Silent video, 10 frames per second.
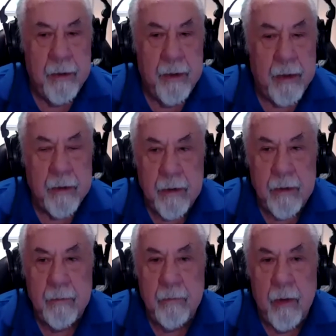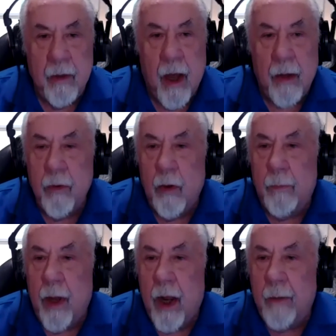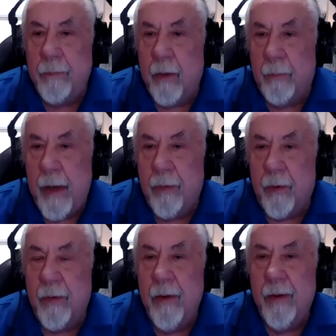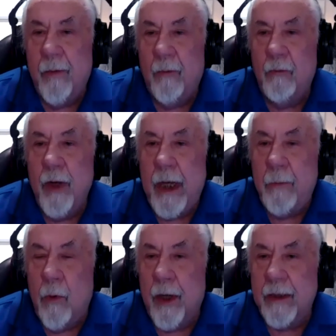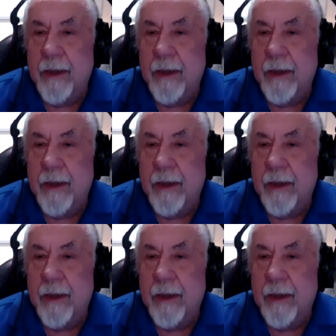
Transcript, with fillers: that's not real popular. People really want to